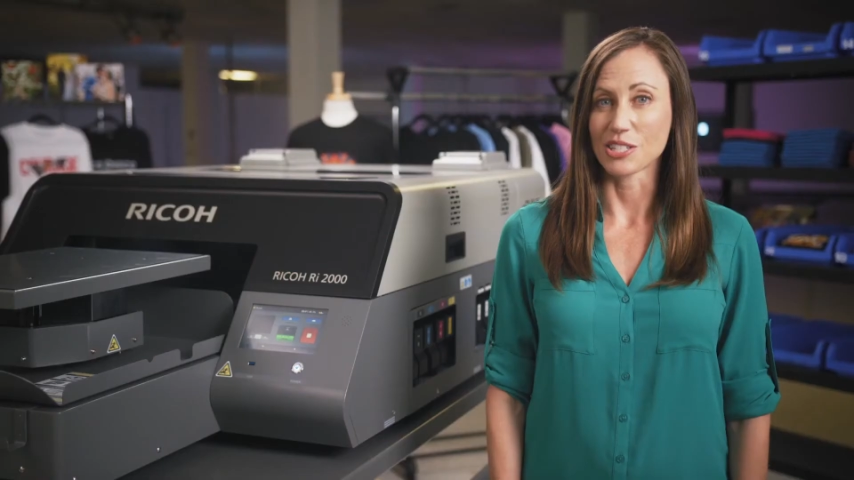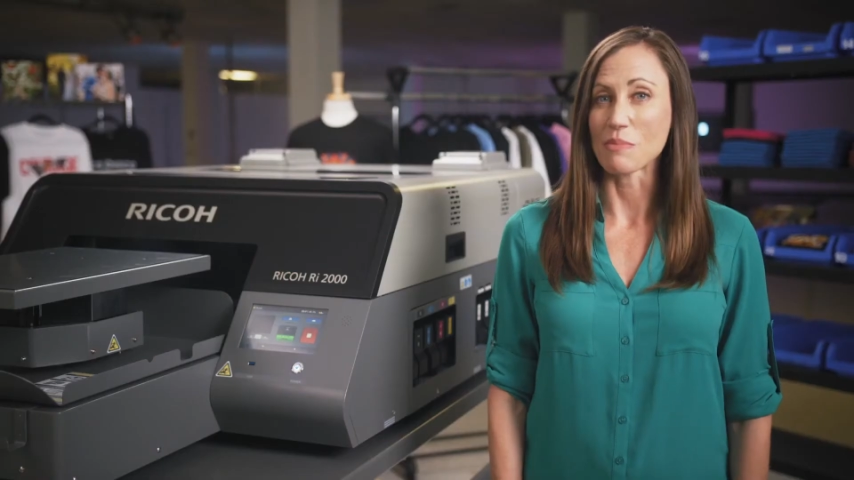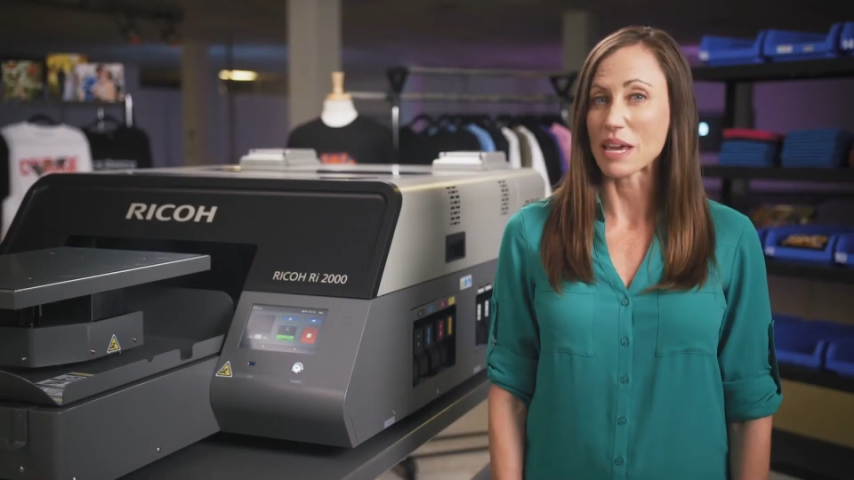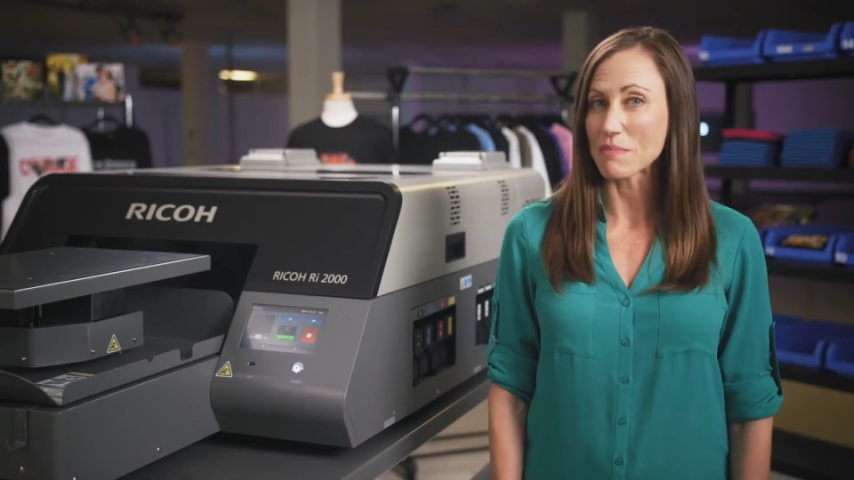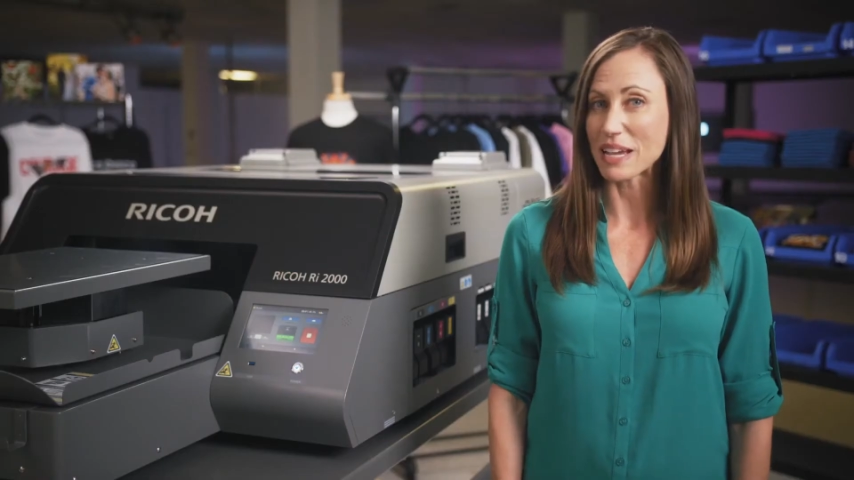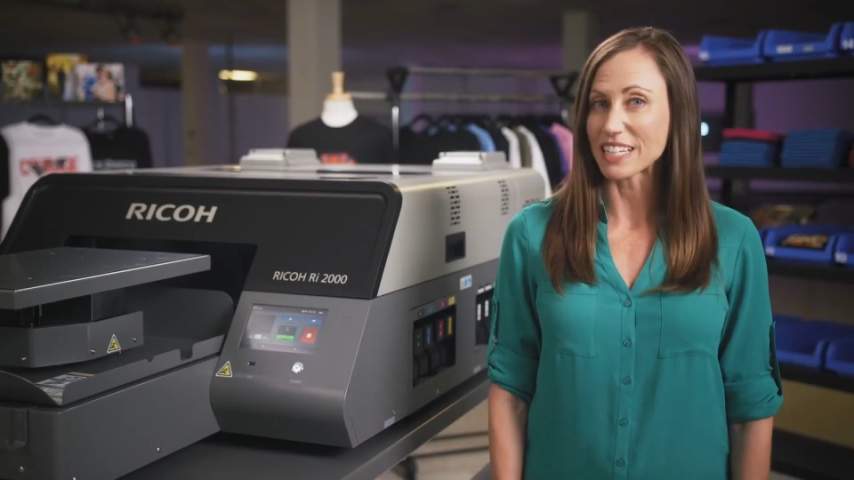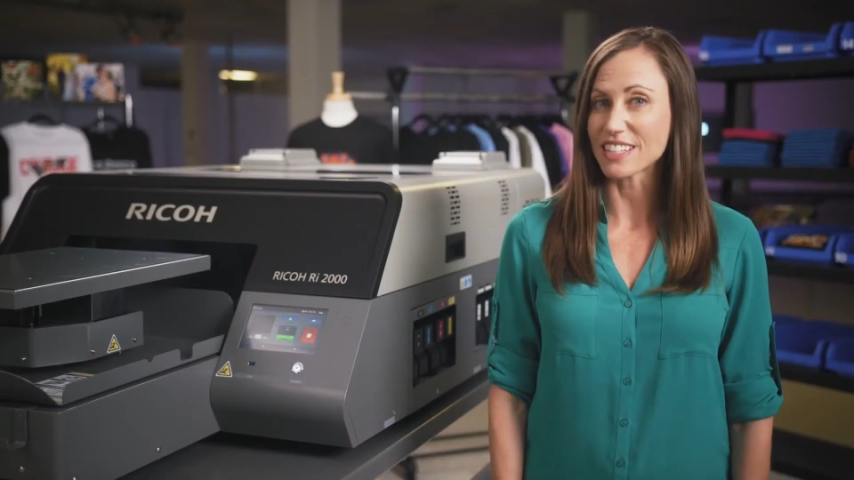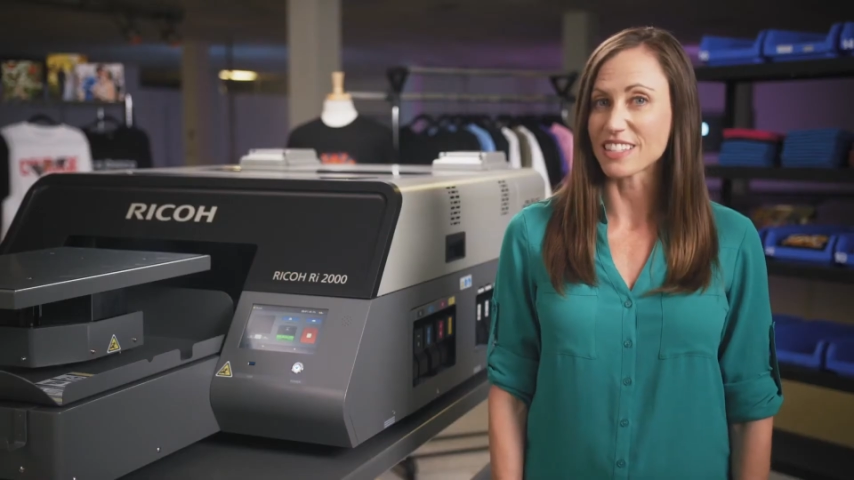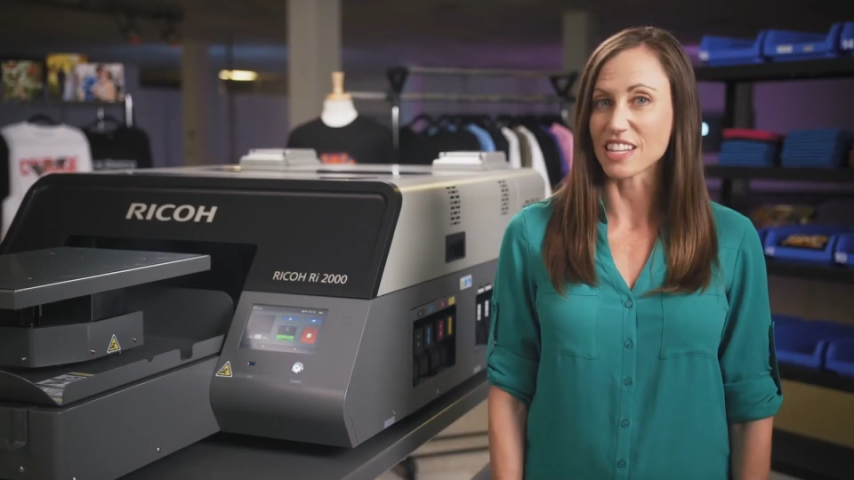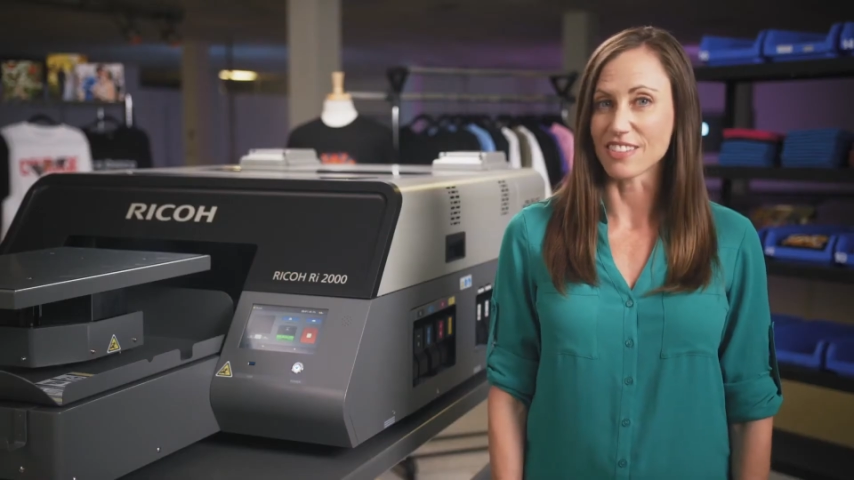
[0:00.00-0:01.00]
To make
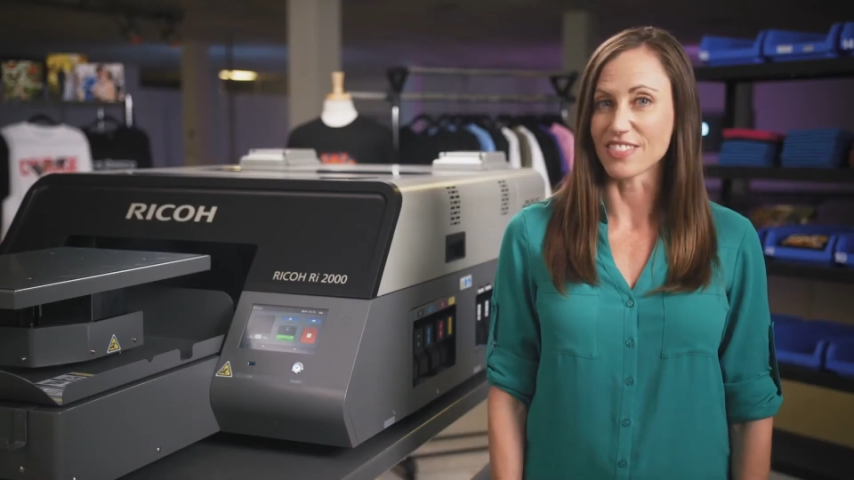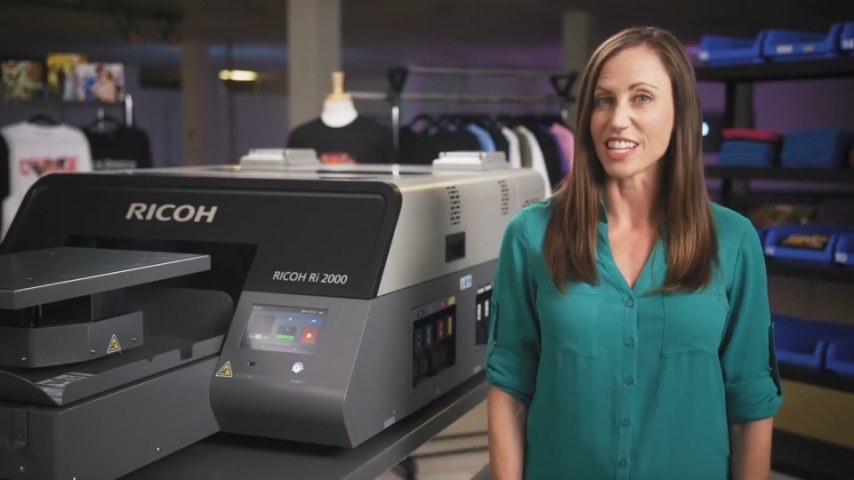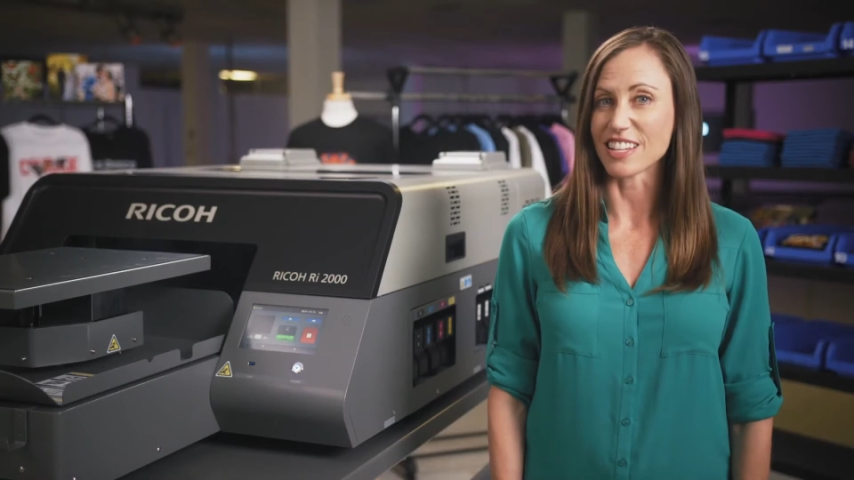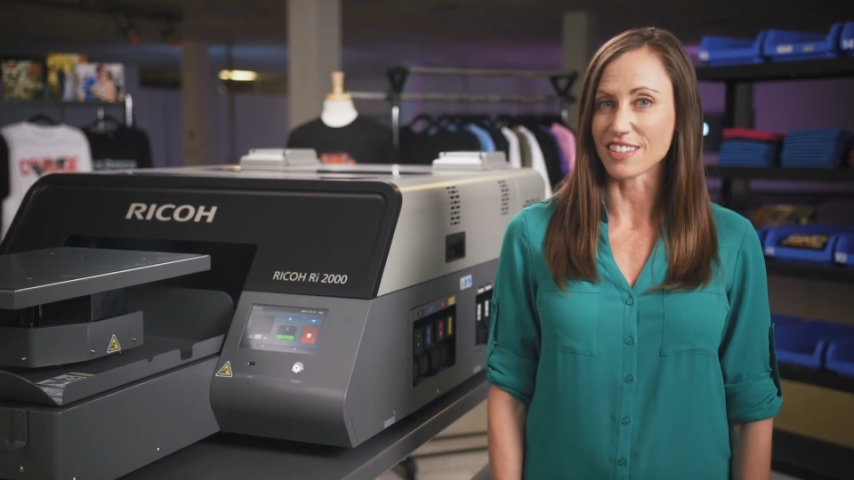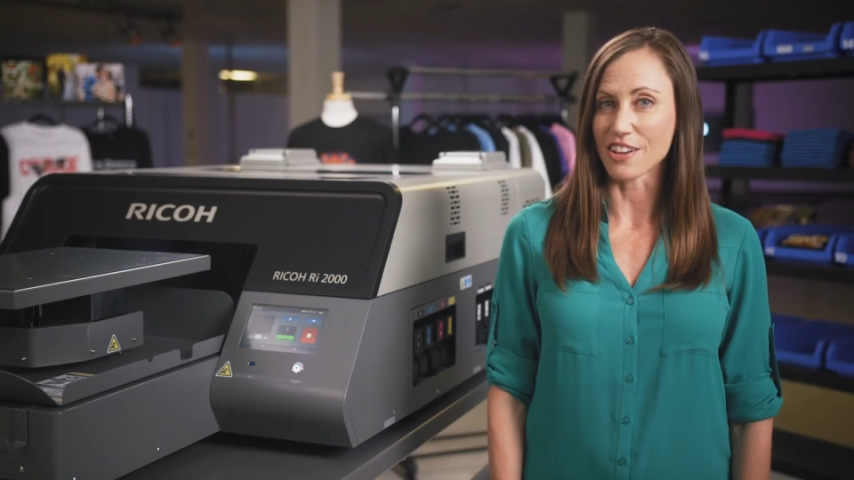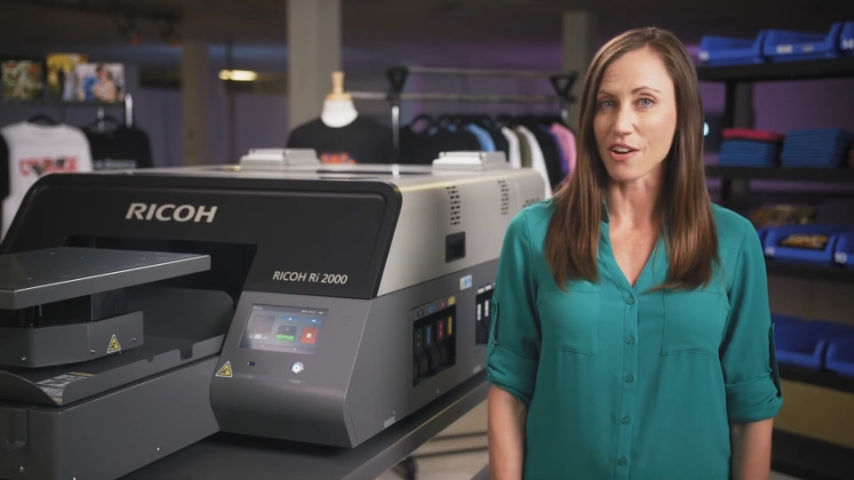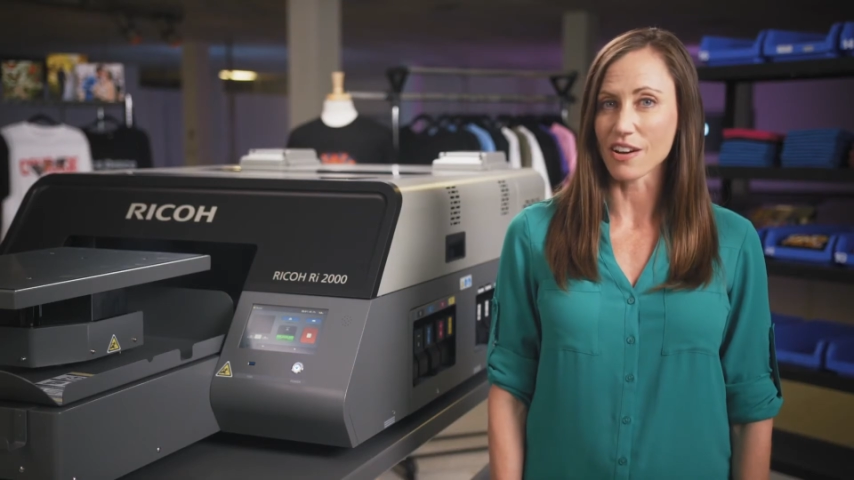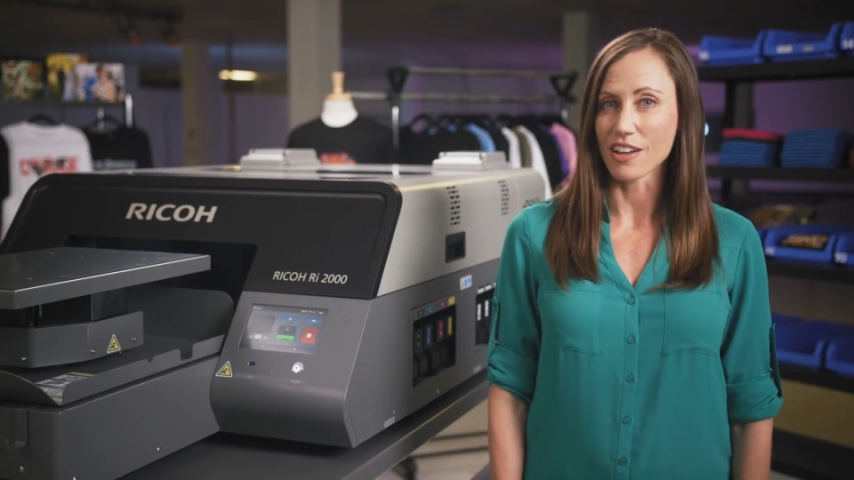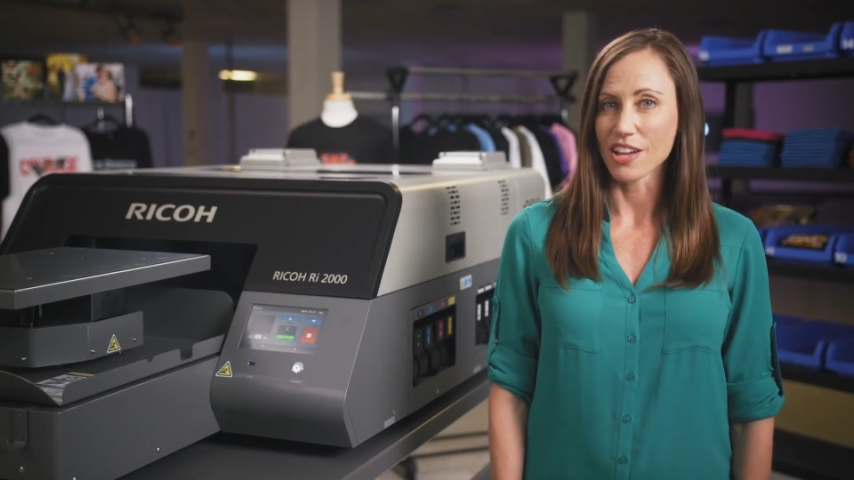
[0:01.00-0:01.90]
maintenance even easier,